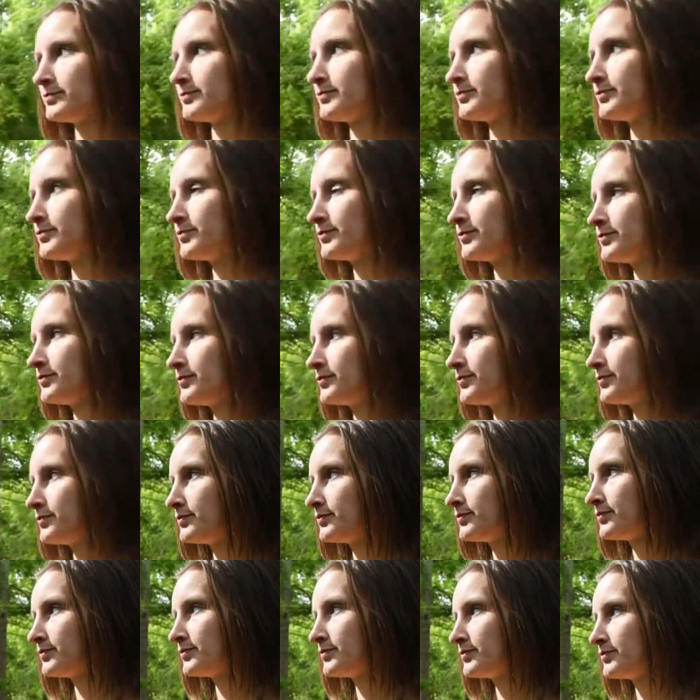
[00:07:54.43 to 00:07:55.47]

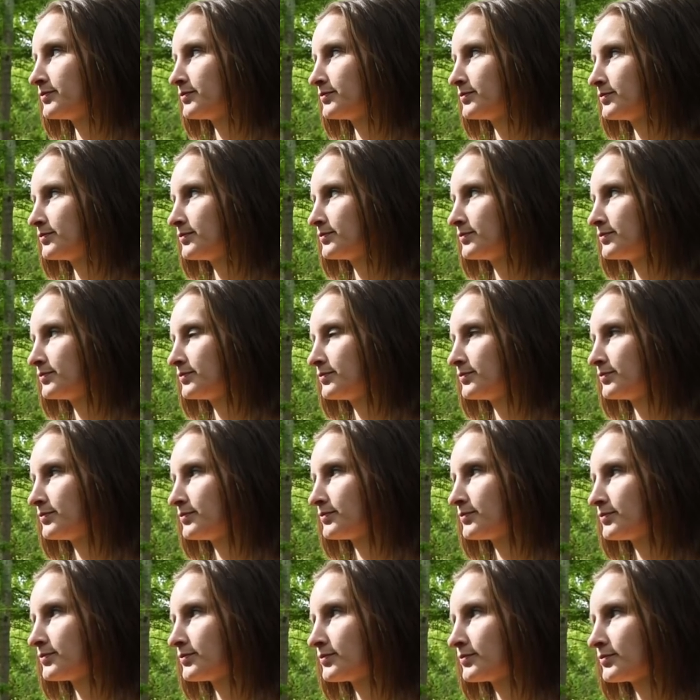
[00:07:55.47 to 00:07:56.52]

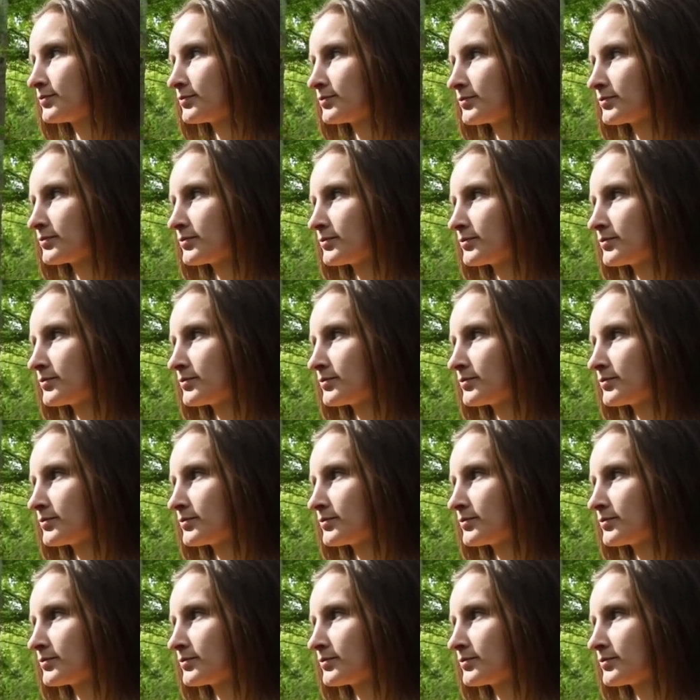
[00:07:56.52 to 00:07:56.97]
This person isn't speaking.